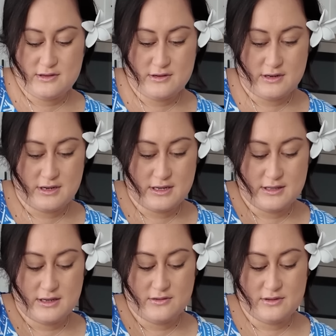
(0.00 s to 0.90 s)
Try and get
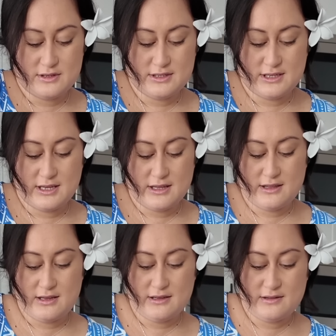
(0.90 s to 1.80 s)
that all in
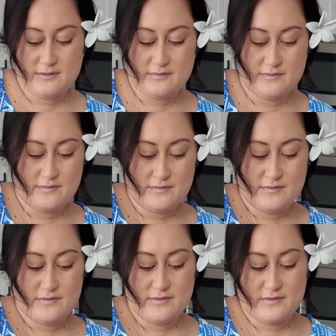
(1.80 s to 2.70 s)
together.
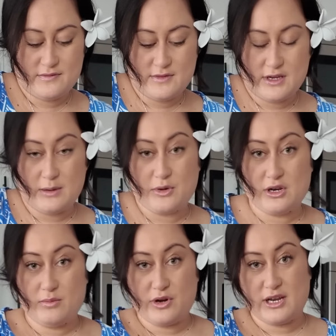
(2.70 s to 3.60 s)
Then I'm going
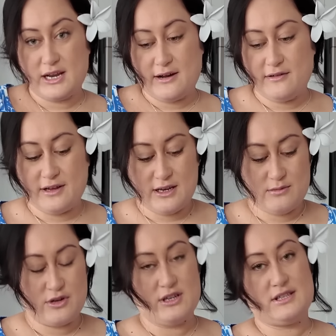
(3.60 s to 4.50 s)
to bring it out and I'm
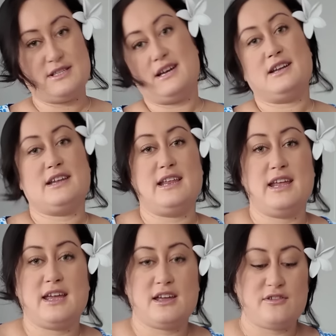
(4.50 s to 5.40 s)
going to start
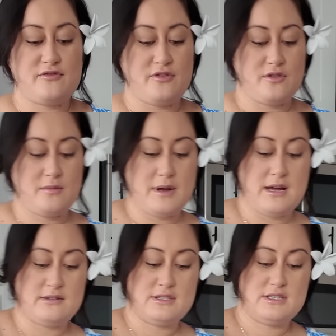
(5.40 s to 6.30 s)
kneading it for
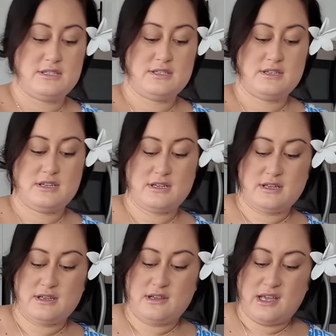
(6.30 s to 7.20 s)
about
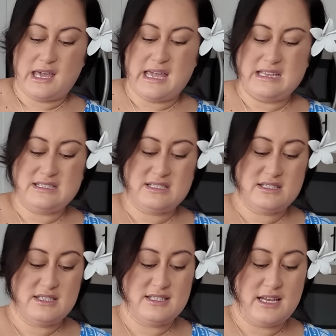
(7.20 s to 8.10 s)
8
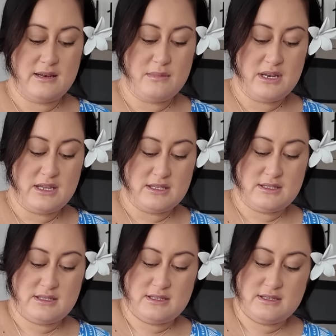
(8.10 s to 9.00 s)
to 10
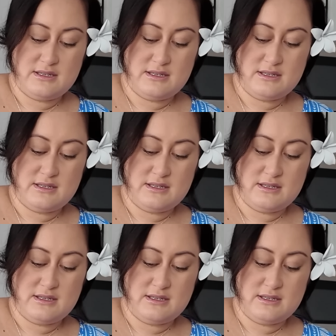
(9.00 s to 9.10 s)
minutes.